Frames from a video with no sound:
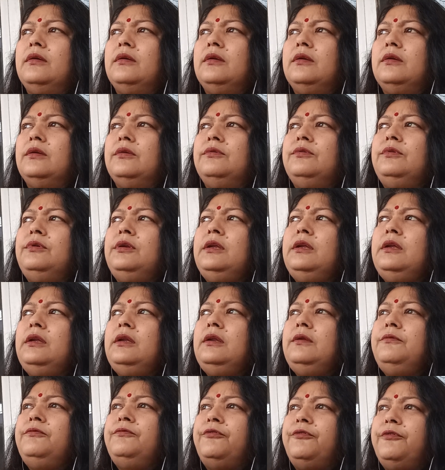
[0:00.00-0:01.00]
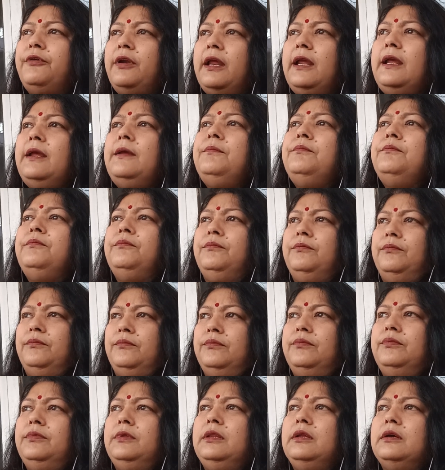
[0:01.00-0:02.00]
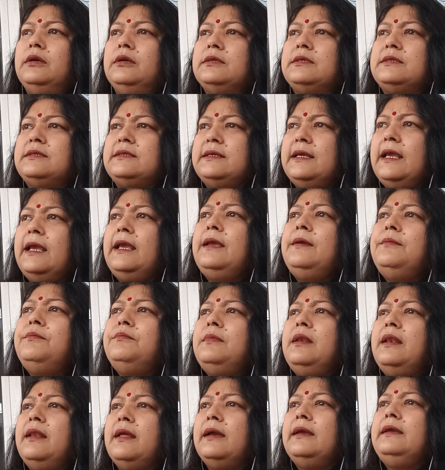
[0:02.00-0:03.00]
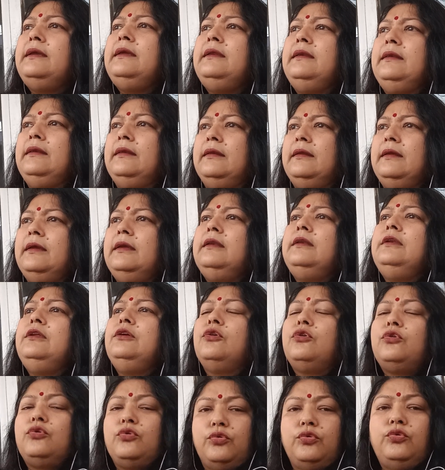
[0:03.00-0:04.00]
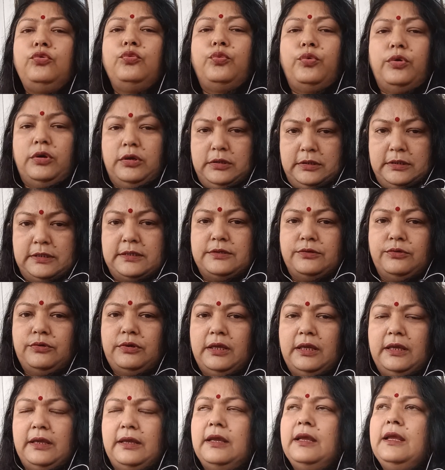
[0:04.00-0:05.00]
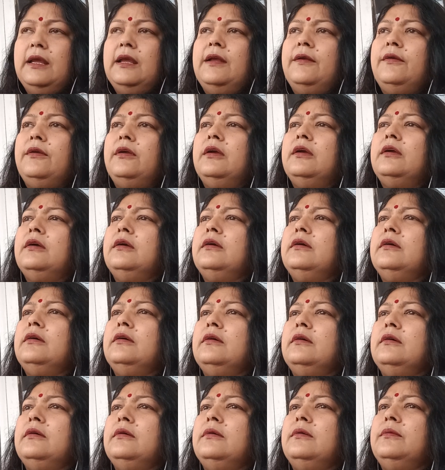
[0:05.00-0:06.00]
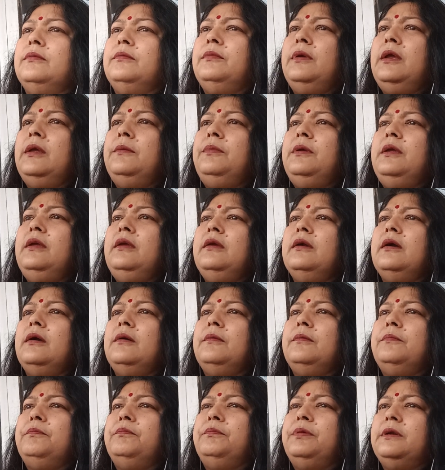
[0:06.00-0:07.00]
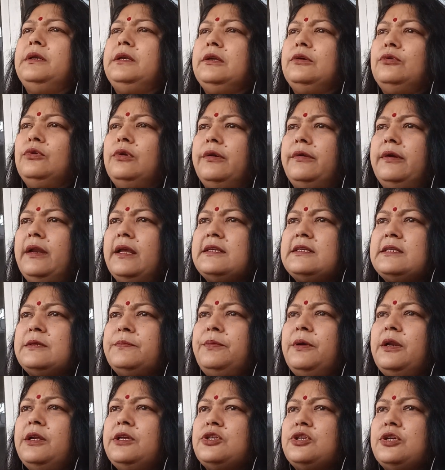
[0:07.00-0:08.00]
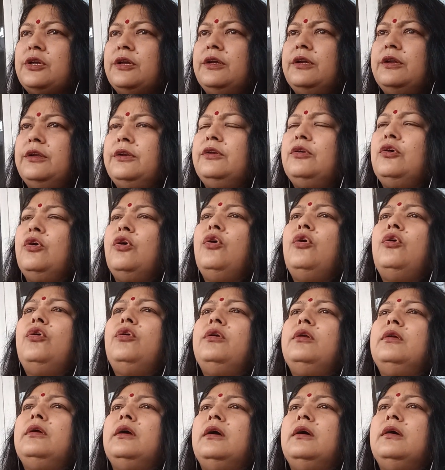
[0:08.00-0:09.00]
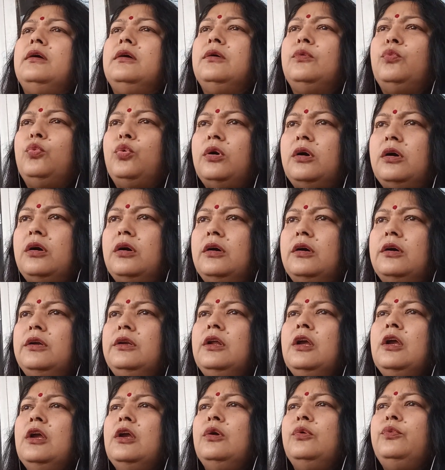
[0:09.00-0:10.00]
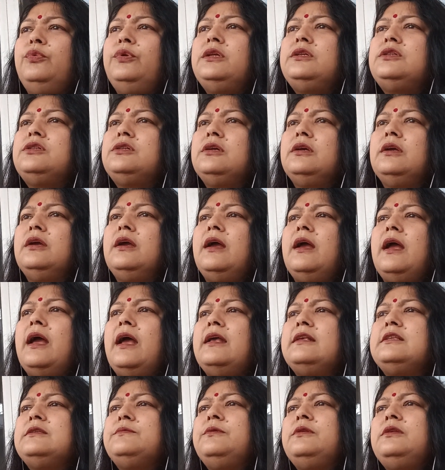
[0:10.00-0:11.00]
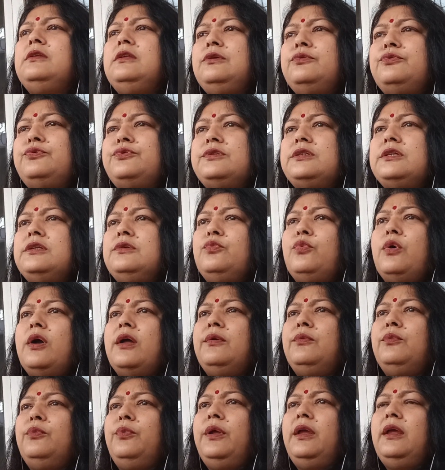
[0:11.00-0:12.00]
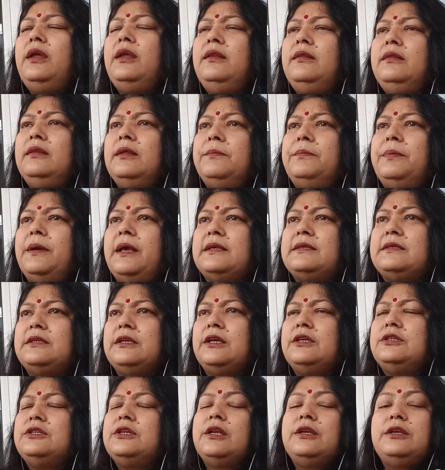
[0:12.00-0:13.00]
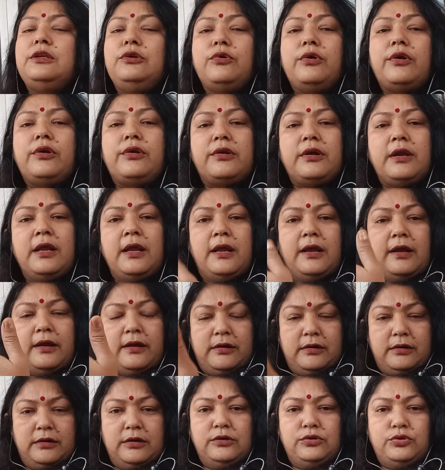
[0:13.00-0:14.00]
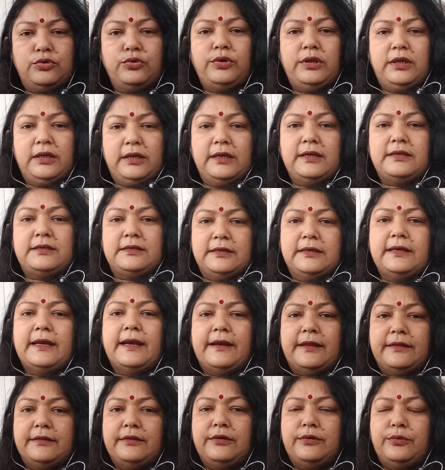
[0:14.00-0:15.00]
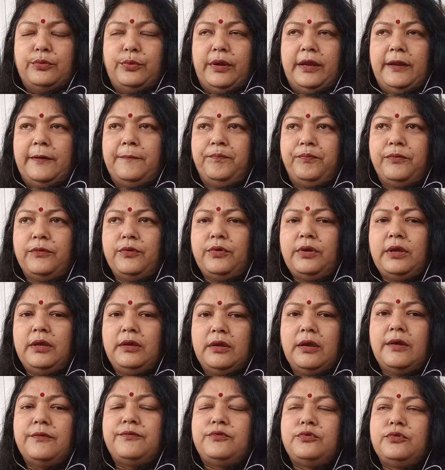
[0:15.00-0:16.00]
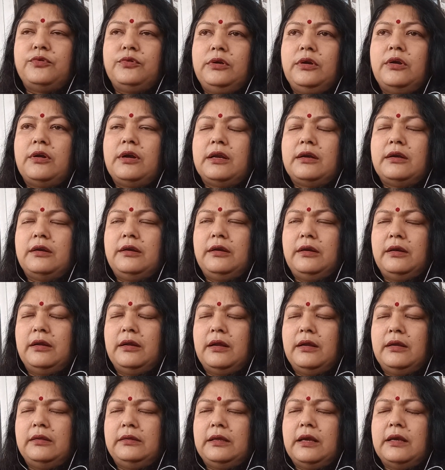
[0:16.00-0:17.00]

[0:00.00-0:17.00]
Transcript: reframe the same line in your own words. Okay, maybe a particular expression or a word which has been used in one way in the passage and you are doing it in another way. Okay, you have to the